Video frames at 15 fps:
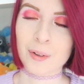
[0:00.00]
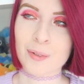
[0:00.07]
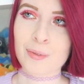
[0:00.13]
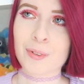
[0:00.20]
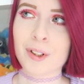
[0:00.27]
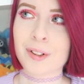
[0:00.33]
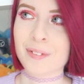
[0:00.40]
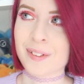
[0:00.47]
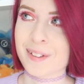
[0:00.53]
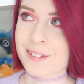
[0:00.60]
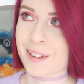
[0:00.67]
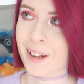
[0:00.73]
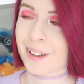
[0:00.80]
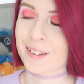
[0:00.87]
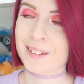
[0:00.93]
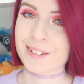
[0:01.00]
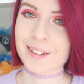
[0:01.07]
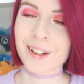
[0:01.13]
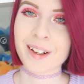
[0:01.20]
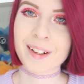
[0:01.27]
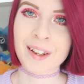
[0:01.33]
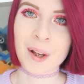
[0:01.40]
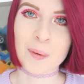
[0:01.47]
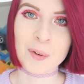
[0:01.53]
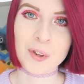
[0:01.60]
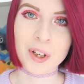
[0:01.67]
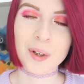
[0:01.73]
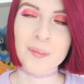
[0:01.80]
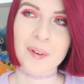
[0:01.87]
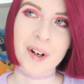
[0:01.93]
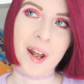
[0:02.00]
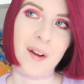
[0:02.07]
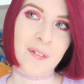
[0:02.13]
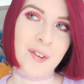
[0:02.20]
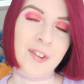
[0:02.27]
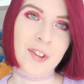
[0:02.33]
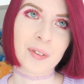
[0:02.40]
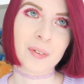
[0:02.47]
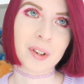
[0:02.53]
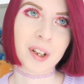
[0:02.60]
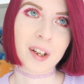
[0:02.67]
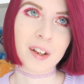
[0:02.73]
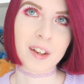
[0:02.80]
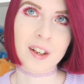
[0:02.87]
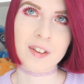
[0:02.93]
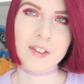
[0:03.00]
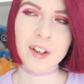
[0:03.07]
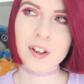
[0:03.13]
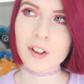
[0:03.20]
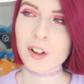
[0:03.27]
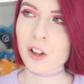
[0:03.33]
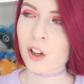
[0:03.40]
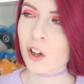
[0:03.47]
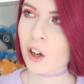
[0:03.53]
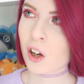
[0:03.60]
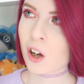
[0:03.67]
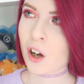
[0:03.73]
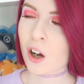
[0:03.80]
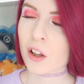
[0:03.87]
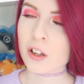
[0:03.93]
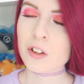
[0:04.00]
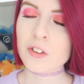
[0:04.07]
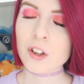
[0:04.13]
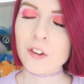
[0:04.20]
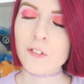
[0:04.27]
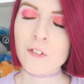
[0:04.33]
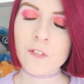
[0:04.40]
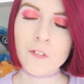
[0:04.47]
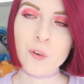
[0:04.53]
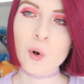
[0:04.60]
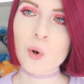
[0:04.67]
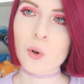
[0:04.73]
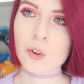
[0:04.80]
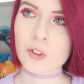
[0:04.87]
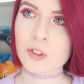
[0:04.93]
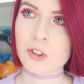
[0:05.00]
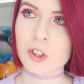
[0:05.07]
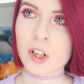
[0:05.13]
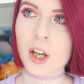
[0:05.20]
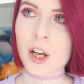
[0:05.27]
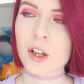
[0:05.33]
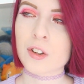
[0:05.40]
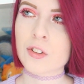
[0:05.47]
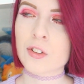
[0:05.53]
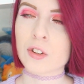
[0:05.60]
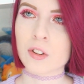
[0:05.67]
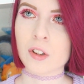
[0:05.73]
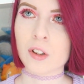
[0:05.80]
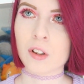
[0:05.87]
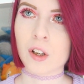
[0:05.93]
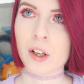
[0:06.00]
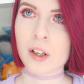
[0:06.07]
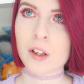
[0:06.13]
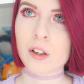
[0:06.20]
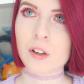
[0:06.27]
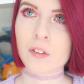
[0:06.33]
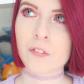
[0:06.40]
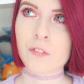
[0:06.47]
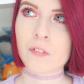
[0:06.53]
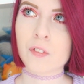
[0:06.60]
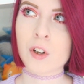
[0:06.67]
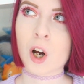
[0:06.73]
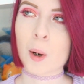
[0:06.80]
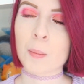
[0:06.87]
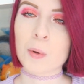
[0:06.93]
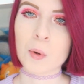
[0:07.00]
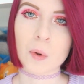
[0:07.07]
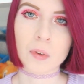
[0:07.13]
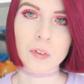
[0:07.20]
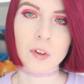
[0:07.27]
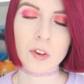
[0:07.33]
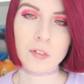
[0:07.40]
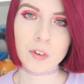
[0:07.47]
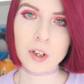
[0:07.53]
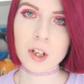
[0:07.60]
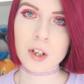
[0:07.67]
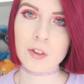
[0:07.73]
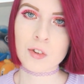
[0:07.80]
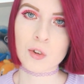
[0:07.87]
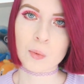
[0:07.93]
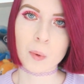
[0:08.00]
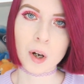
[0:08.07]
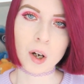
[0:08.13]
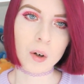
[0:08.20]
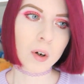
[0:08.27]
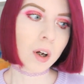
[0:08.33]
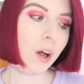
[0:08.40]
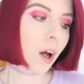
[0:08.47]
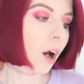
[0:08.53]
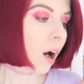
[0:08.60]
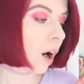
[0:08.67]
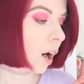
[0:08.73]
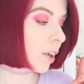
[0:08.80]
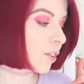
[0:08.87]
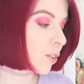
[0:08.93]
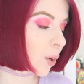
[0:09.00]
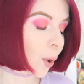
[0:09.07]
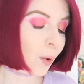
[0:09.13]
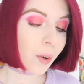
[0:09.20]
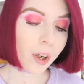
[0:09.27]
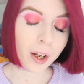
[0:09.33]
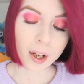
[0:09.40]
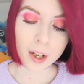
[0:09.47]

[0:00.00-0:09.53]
and I was really, really sad, because like there was like one every single year. There's like, I think it was like 4 on DS, and then like a couple on the 3DS as well. I don't